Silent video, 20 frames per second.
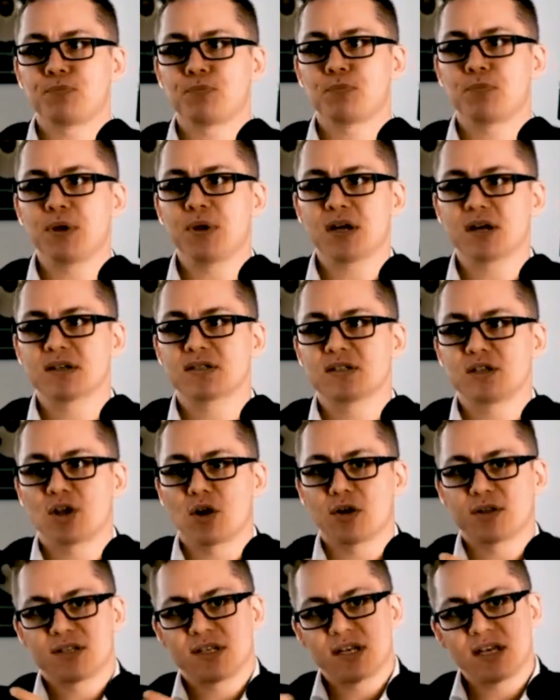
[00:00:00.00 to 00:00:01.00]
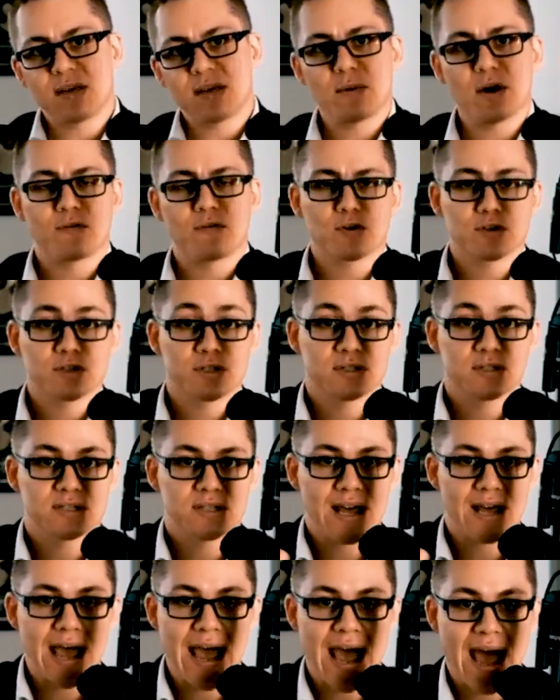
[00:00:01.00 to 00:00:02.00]
because, it's an email versus an
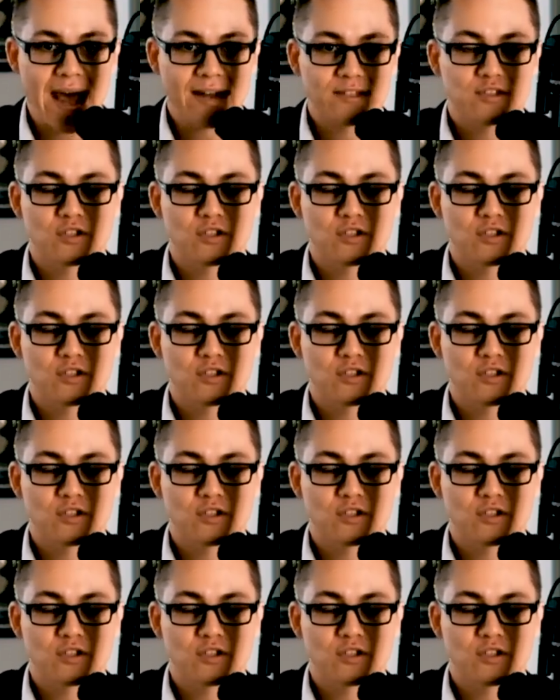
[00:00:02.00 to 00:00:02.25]
ad.